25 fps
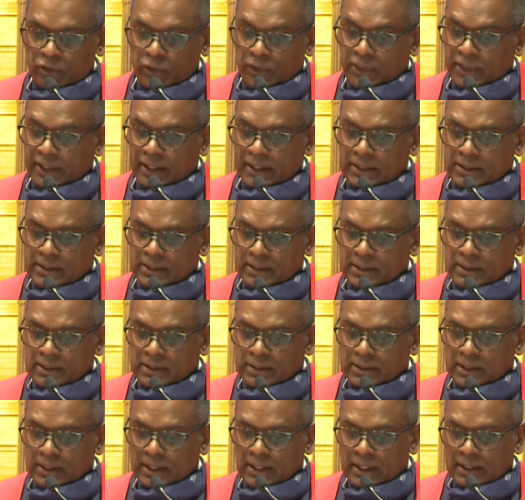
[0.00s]
For a
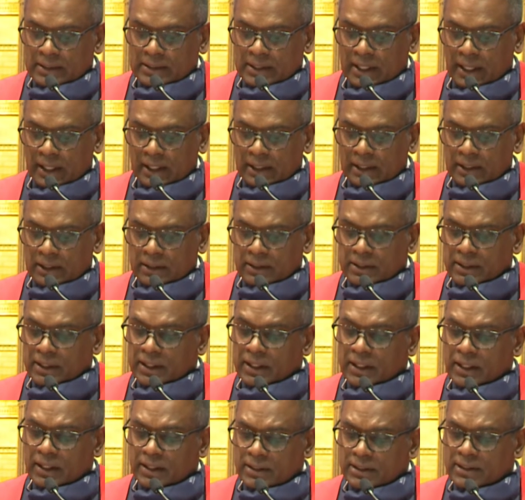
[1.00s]
thesis titled,
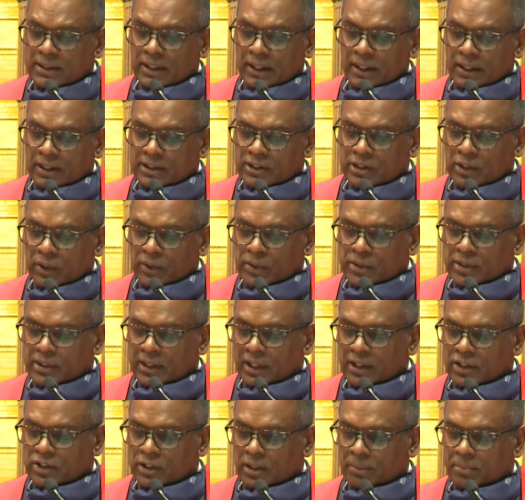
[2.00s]
Is there an
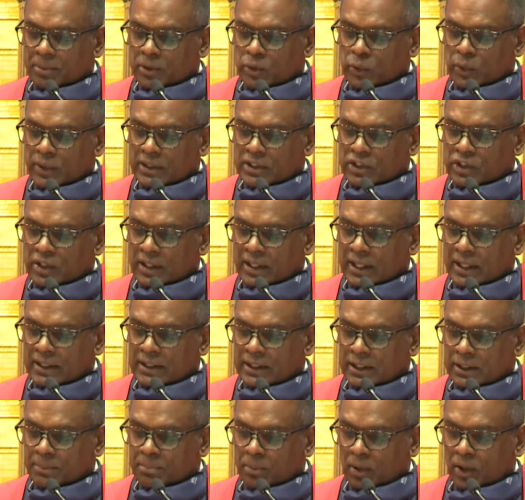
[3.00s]
association between
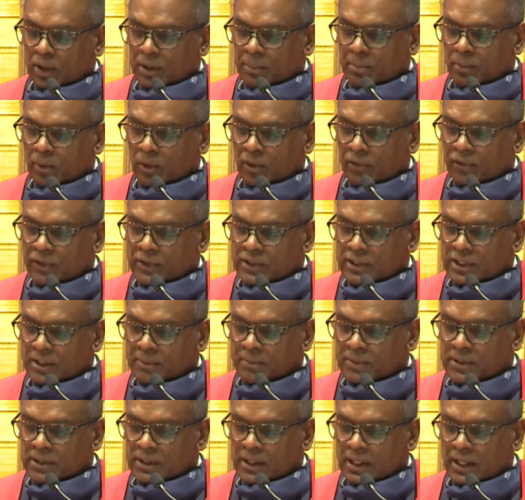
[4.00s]
genetic
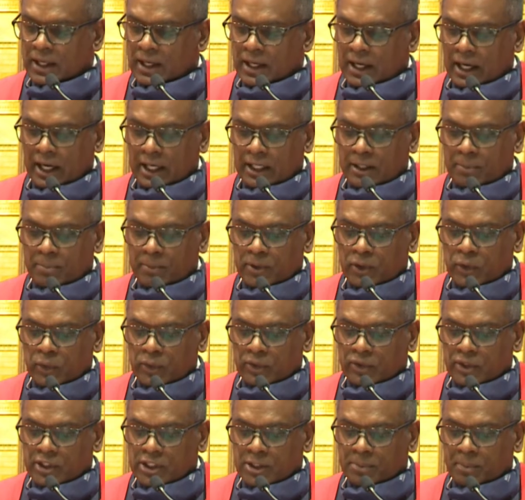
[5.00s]
polymorphisms and
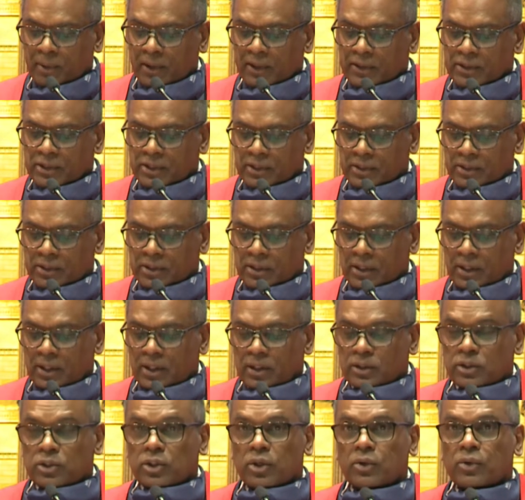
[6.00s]
immune responses
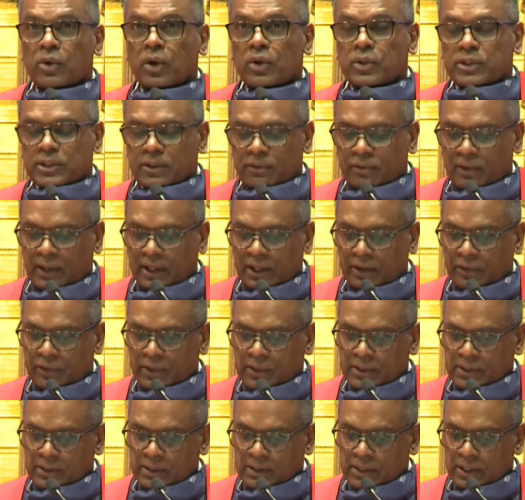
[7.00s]
to
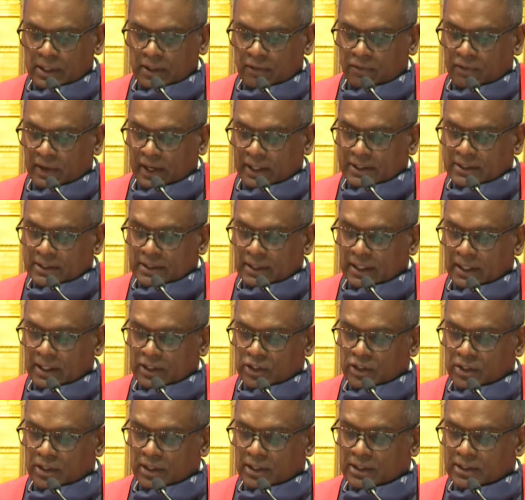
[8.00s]
rotavirus
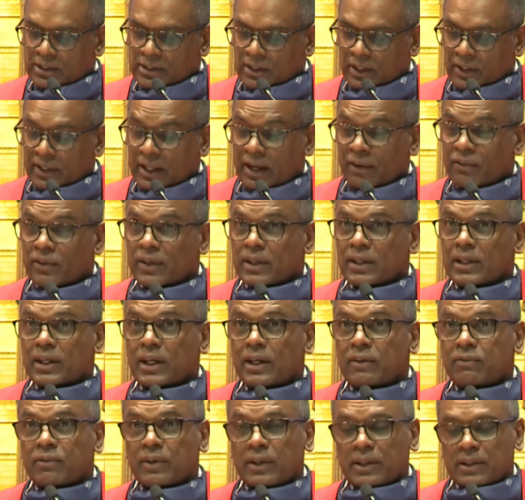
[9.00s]
vaccination in South African
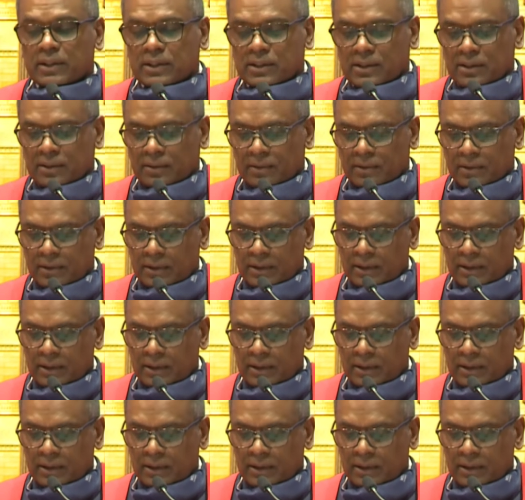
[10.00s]
infants?